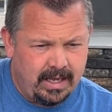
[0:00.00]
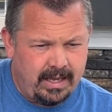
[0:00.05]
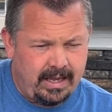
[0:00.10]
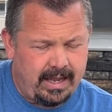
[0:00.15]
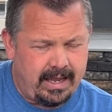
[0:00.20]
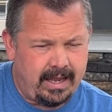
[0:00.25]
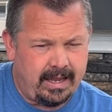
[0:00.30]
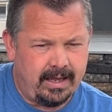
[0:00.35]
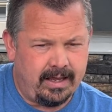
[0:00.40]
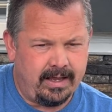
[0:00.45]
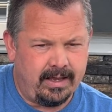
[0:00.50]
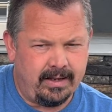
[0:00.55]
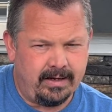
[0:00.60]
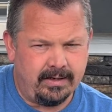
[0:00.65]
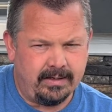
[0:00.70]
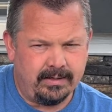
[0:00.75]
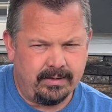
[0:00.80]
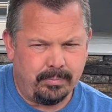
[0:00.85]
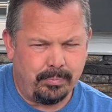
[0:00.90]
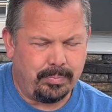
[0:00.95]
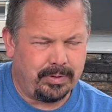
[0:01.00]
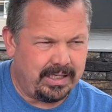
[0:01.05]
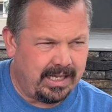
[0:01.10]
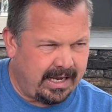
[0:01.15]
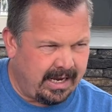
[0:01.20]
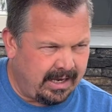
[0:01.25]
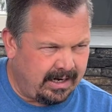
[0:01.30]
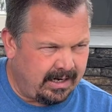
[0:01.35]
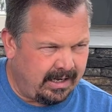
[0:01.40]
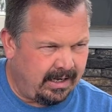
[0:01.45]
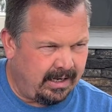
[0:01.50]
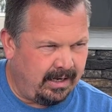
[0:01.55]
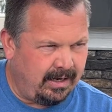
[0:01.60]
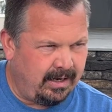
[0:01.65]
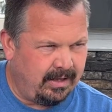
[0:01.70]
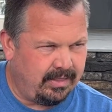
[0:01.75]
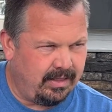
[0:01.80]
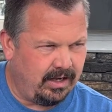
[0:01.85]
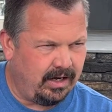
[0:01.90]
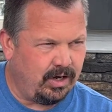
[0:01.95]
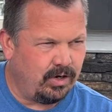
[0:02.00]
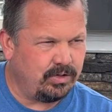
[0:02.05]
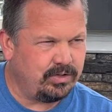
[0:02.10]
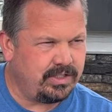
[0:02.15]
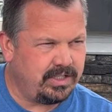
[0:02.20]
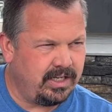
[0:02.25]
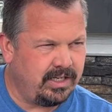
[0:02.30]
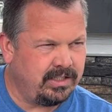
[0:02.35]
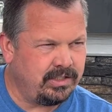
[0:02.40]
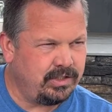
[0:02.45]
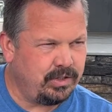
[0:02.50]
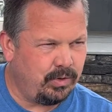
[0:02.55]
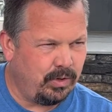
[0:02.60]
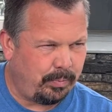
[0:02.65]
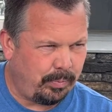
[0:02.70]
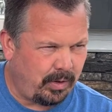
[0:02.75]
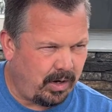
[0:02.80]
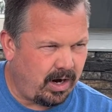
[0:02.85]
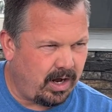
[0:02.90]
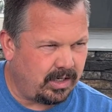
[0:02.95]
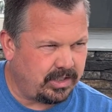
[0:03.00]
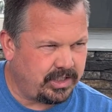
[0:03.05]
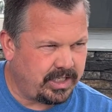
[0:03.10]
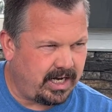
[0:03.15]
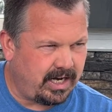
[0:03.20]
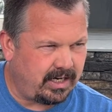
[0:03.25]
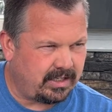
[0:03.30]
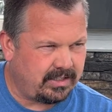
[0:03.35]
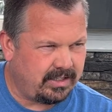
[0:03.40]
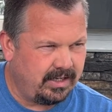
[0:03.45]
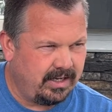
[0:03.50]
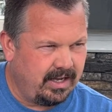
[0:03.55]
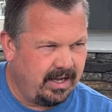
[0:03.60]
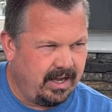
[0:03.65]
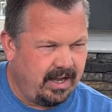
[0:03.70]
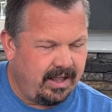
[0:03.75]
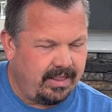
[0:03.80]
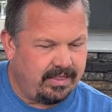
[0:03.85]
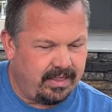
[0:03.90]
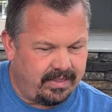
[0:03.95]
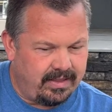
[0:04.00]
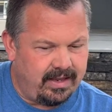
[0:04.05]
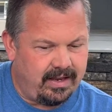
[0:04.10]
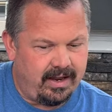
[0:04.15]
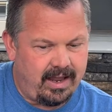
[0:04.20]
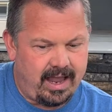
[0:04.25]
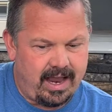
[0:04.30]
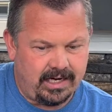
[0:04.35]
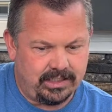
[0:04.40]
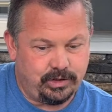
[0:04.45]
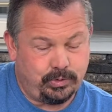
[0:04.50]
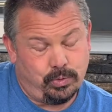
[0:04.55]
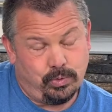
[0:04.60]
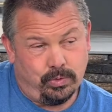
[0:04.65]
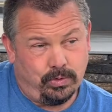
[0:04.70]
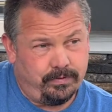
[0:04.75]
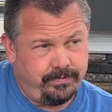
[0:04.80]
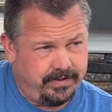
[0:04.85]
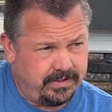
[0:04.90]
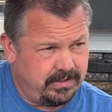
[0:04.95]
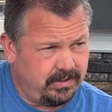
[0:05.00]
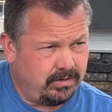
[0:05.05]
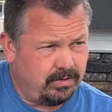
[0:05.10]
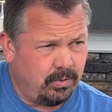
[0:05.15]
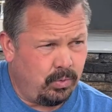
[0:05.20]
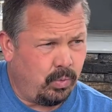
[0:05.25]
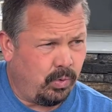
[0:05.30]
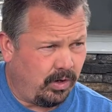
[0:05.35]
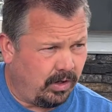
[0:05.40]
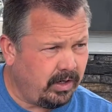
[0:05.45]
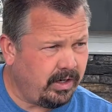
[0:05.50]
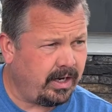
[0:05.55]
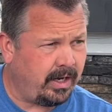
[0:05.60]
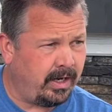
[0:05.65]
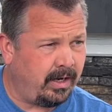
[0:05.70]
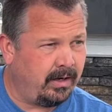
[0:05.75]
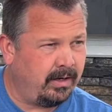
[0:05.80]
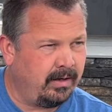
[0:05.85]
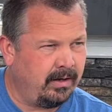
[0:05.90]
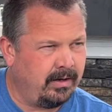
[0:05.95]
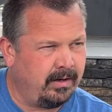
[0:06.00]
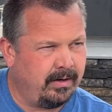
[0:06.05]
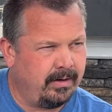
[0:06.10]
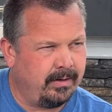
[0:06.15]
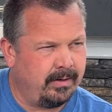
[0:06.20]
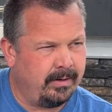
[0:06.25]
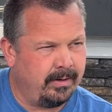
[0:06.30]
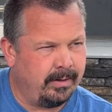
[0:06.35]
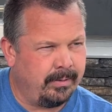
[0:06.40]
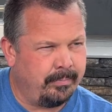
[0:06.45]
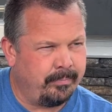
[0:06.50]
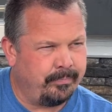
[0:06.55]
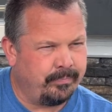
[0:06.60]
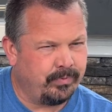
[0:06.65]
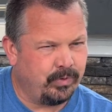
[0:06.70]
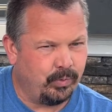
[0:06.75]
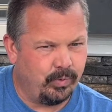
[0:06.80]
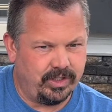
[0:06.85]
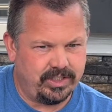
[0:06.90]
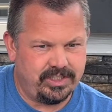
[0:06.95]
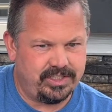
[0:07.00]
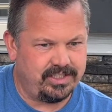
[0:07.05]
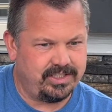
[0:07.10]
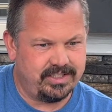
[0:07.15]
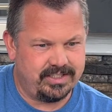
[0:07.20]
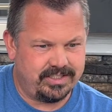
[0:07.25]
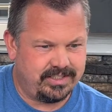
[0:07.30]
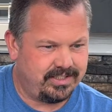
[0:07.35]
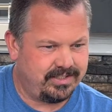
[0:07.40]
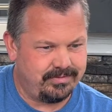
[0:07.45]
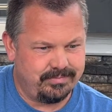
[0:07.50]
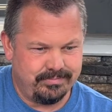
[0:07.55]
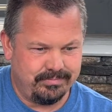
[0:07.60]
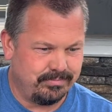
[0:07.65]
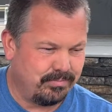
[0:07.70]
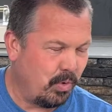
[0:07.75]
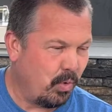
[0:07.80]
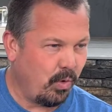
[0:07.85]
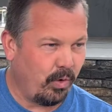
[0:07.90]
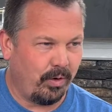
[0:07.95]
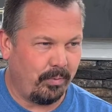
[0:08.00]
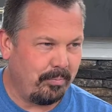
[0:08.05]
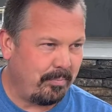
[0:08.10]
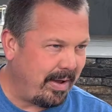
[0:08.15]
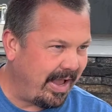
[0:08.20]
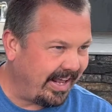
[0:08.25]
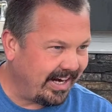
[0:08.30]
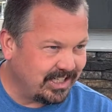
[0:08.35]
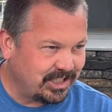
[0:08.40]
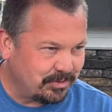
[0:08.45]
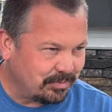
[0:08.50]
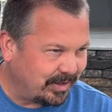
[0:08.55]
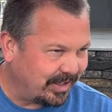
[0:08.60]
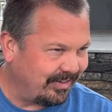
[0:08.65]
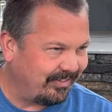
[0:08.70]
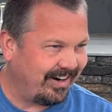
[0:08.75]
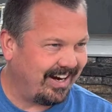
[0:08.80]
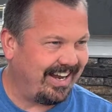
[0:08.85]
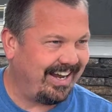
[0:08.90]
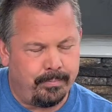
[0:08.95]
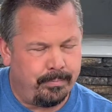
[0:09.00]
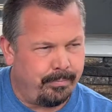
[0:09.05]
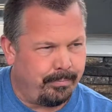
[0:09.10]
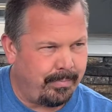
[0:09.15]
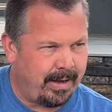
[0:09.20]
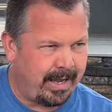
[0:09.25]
and planning that goes into a project than the actual physical working. Which is more management, right? My